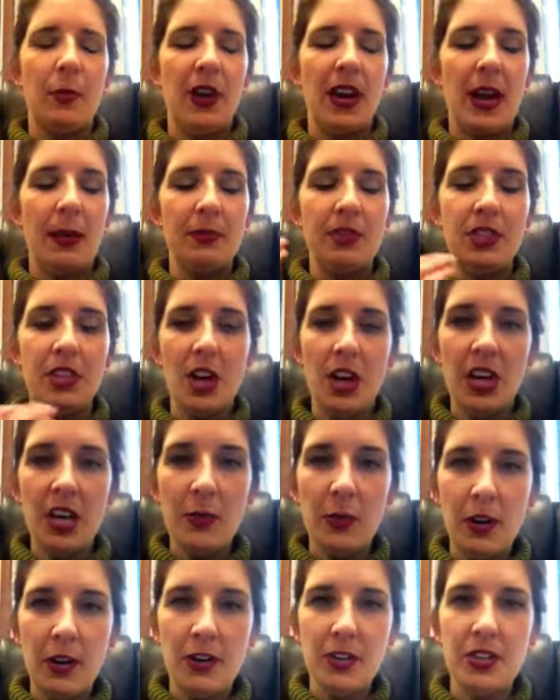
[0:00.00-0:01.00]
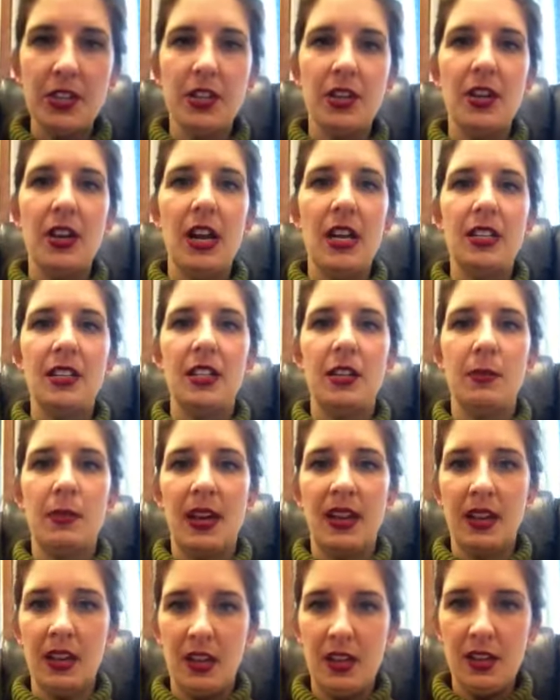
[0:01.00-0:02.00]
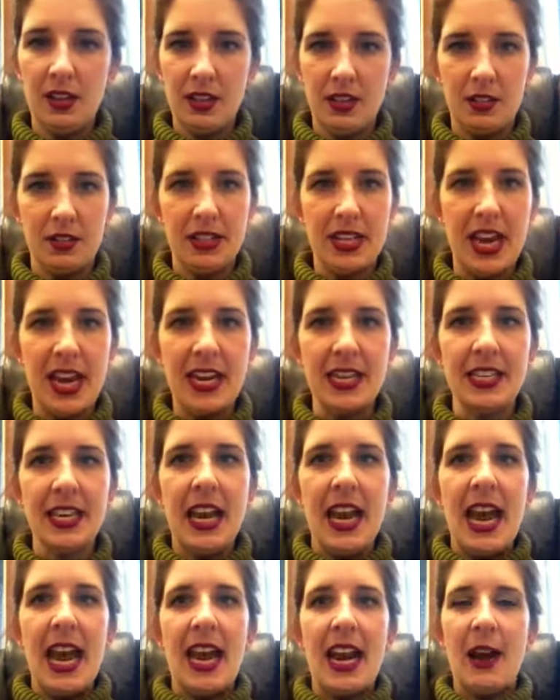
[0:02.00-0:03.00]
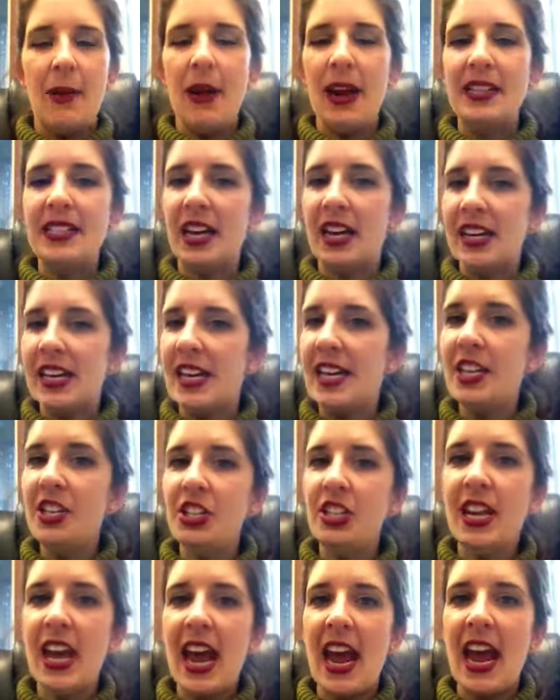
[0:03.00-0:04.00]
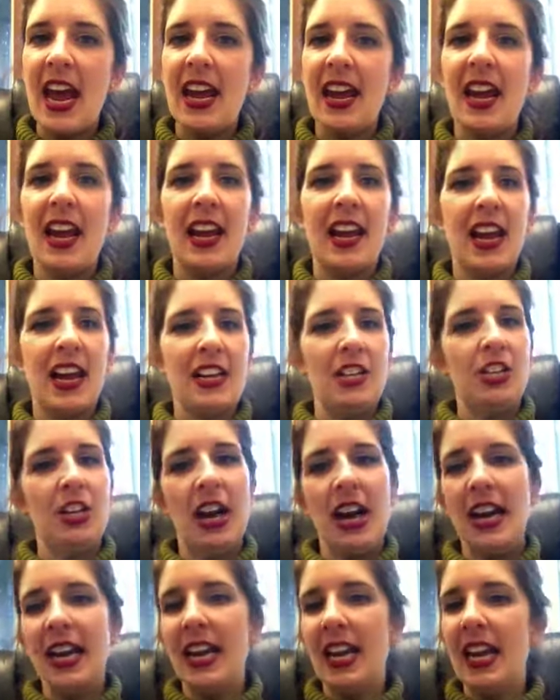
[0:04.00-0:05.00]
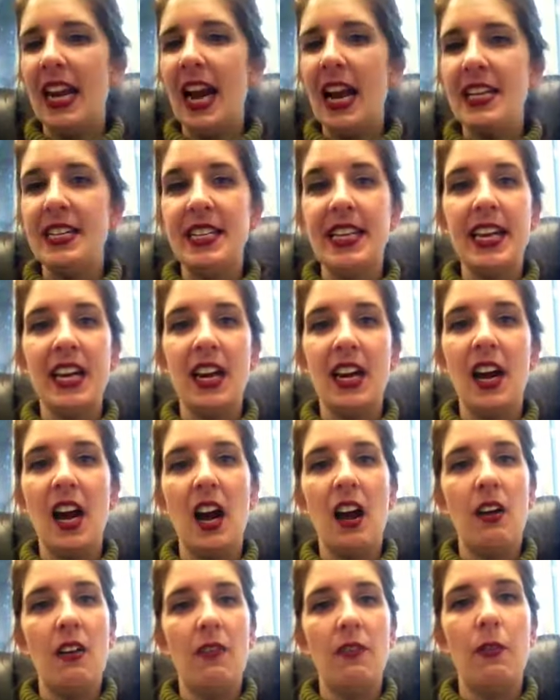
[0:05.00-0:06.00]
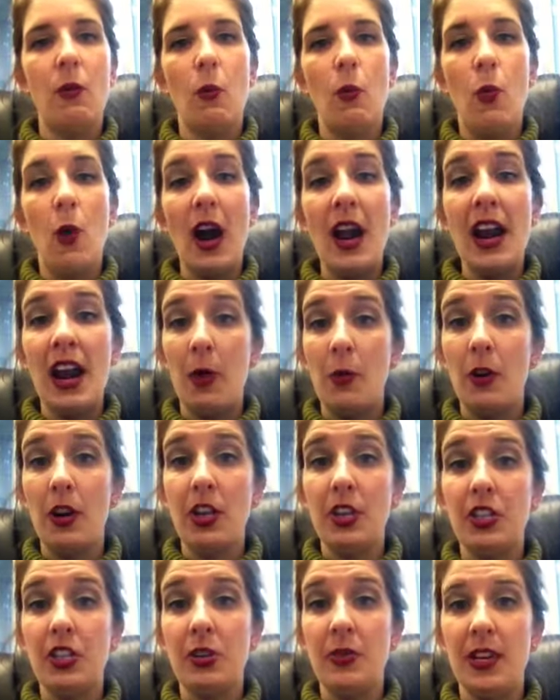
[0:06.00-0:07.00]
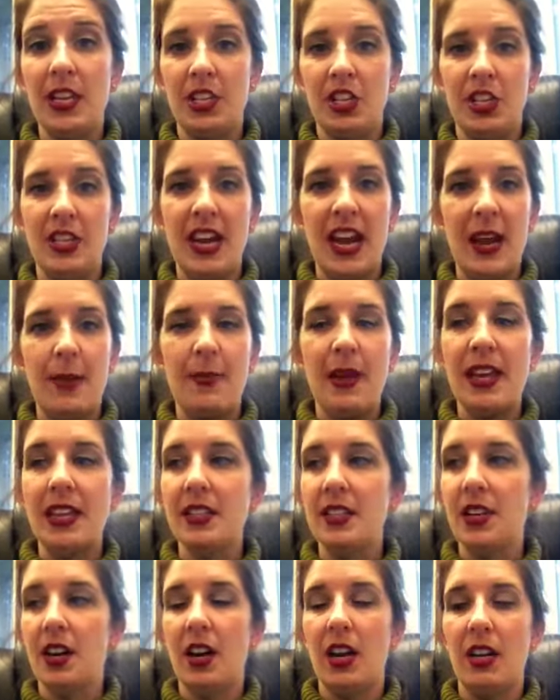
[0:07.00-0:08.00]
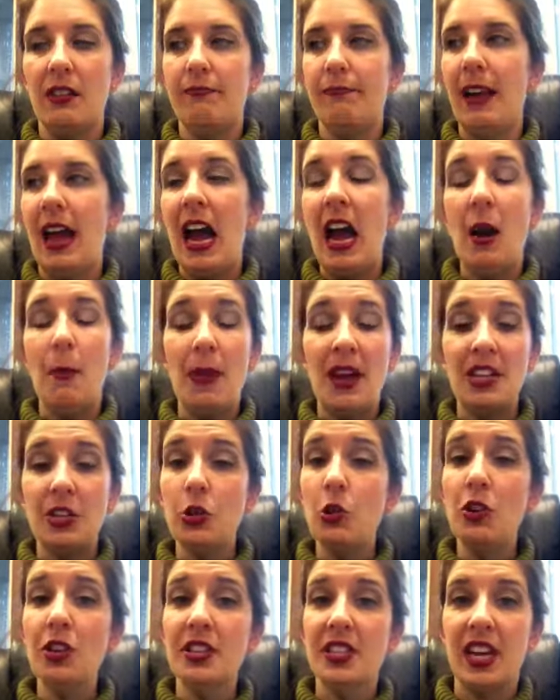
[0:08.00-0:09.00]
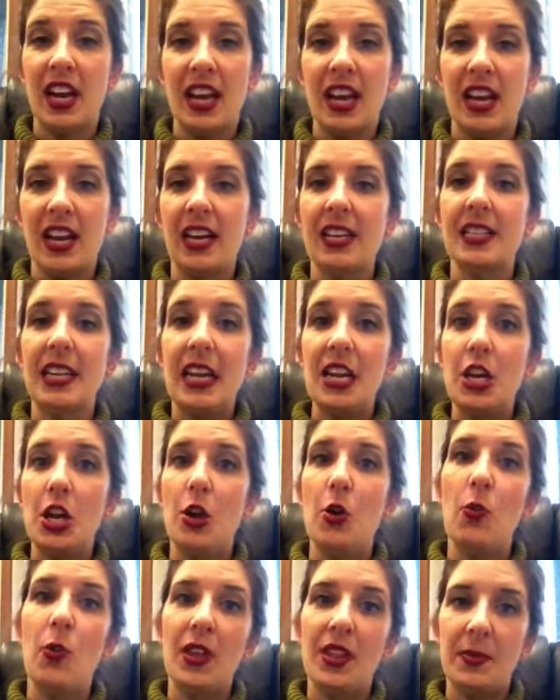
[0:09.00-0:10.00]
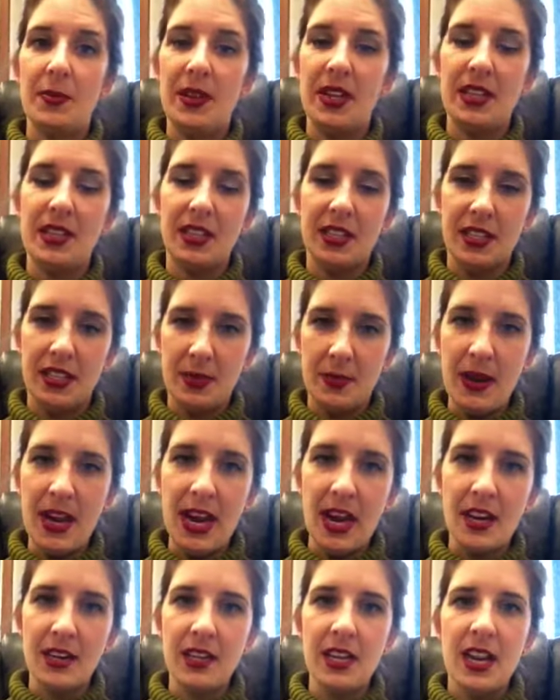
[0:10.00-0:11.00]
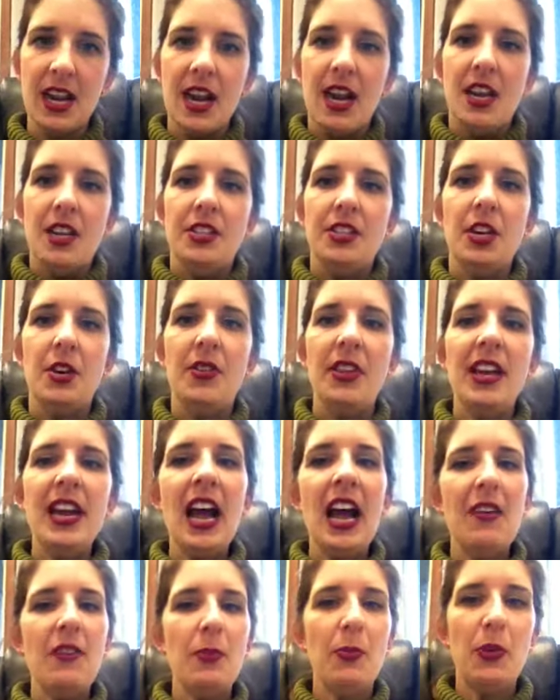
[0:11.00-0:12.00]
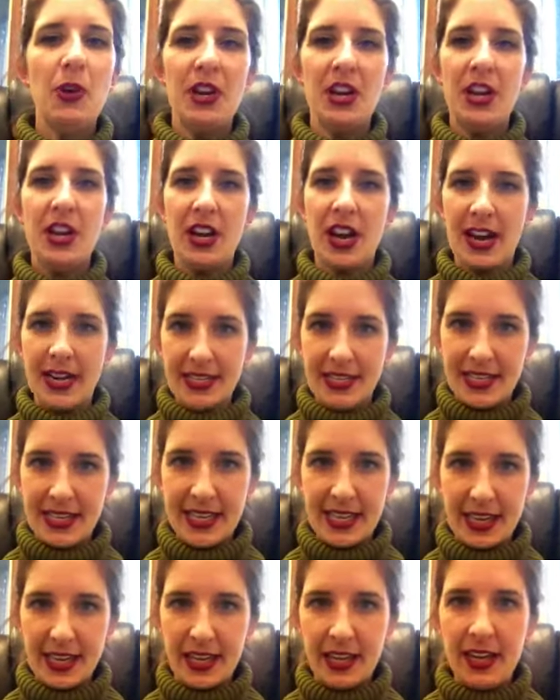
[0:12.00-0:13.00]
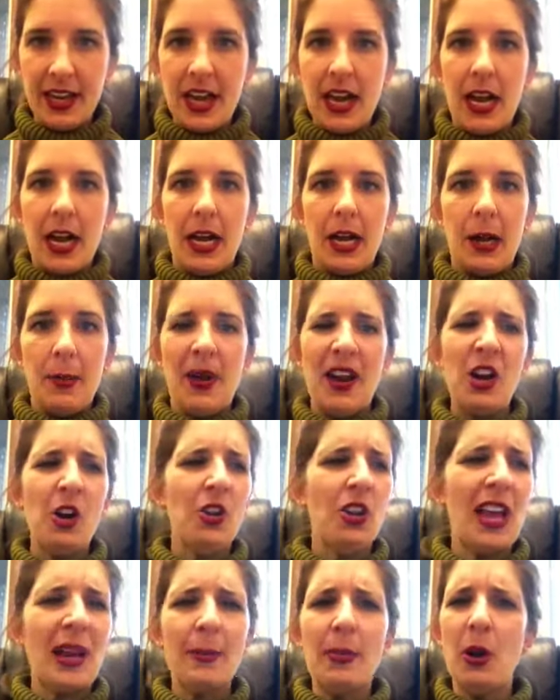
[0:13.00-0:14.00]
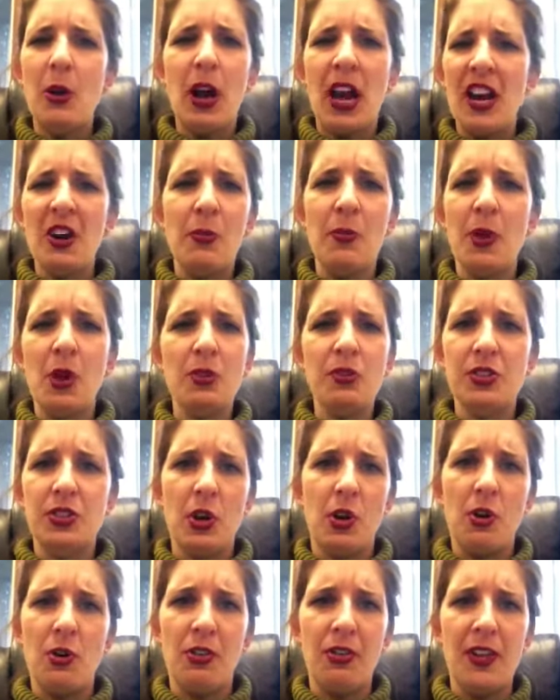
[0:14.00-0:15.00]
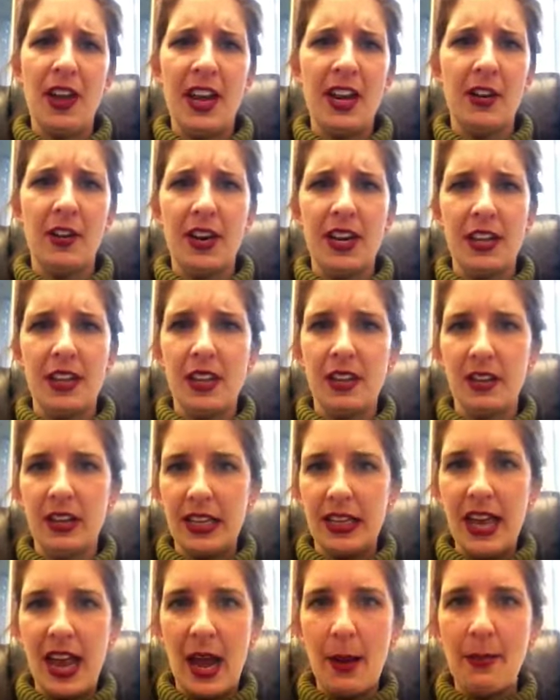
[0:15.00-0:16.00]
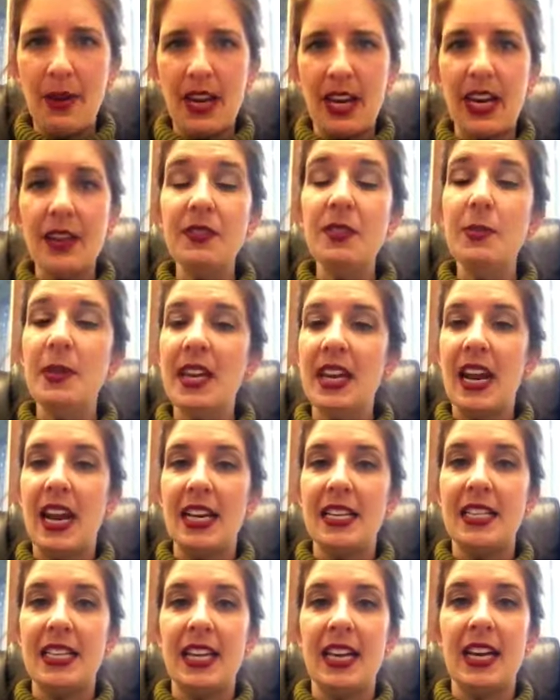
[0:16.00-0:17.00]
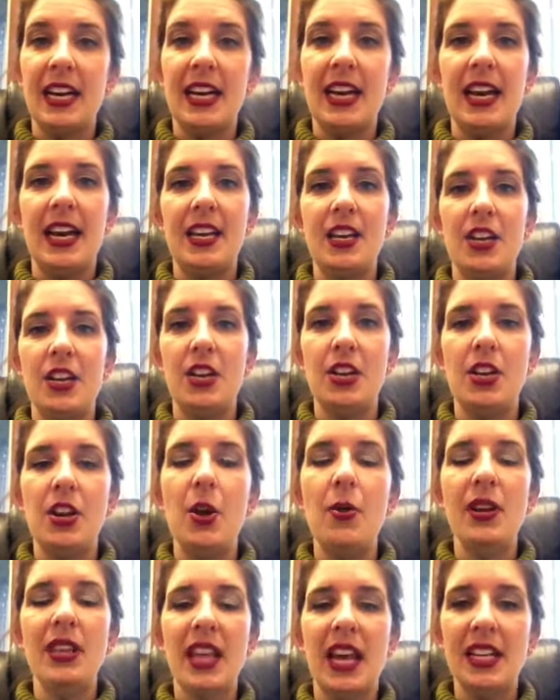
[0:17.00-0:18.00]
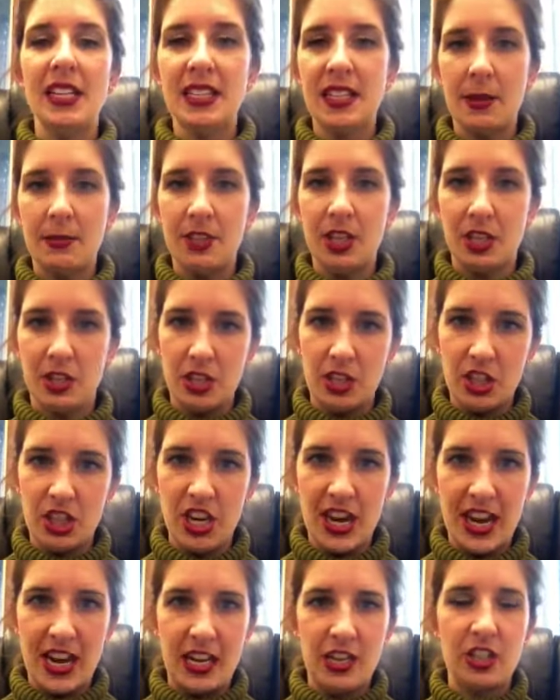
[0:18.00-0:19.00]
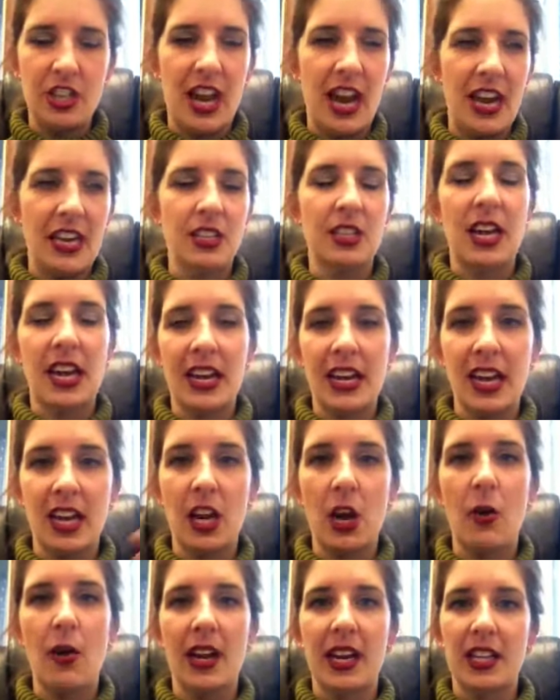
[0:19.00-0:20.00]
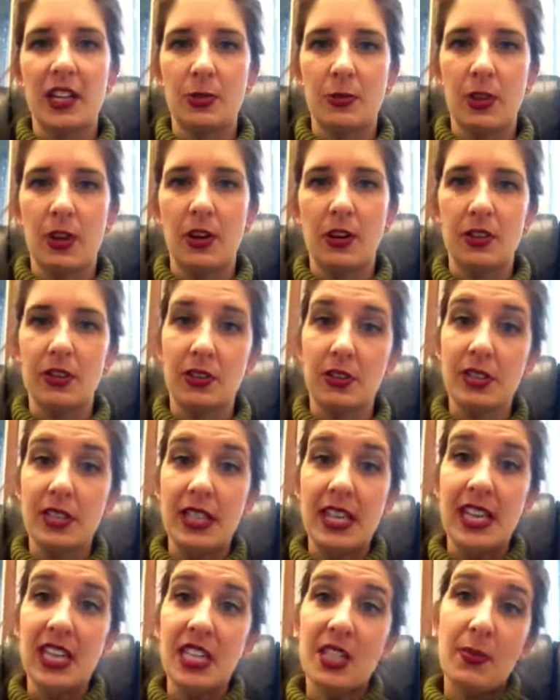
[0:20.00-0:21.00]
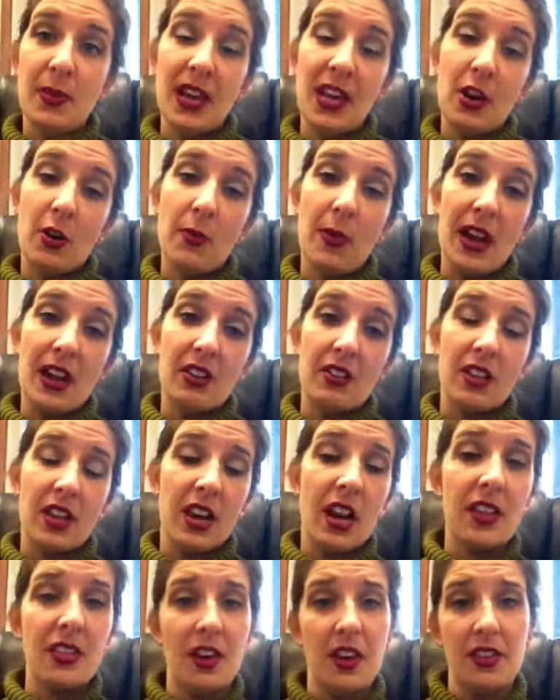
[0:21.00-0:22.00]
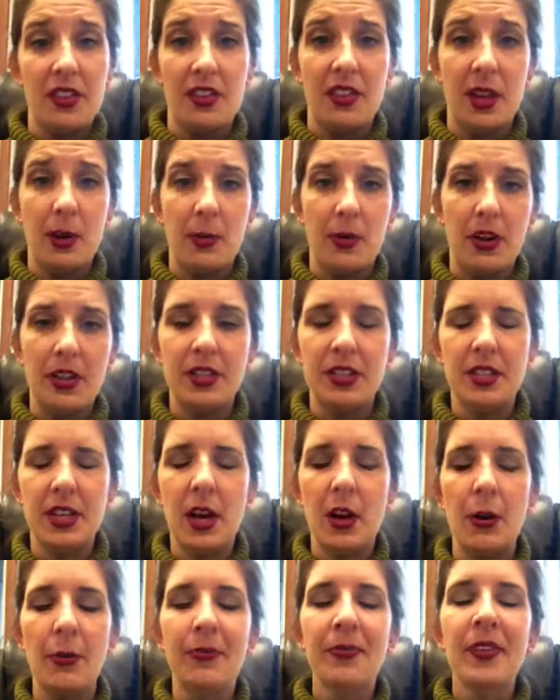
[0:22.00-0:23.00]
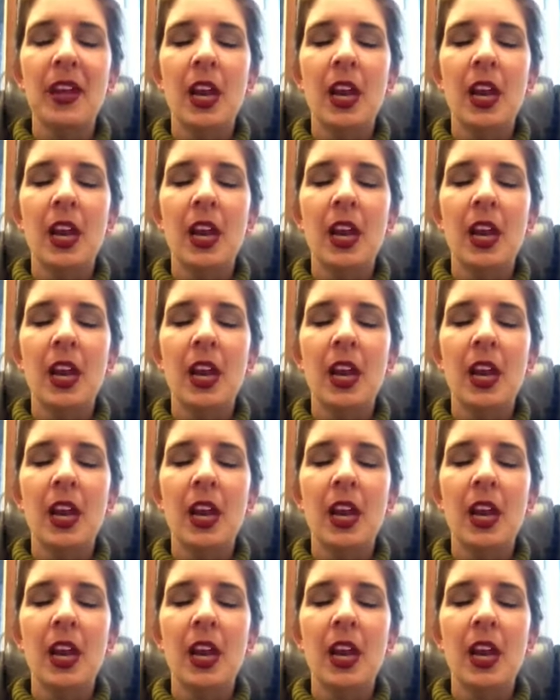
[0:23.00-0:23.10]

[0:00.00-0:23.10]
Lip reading: when I'm starting rehearsal until my concert date. And I write down each day, and I try and get an idea of what I want to do each day based on my score studying, because I know what the pieces demand. So then I have a pretty good idea. I don't post the whole thing or anything like that, but it gives me an idea, and knowing that subject to change as I get going into rehearsals, things may go better than I thought that they would. So,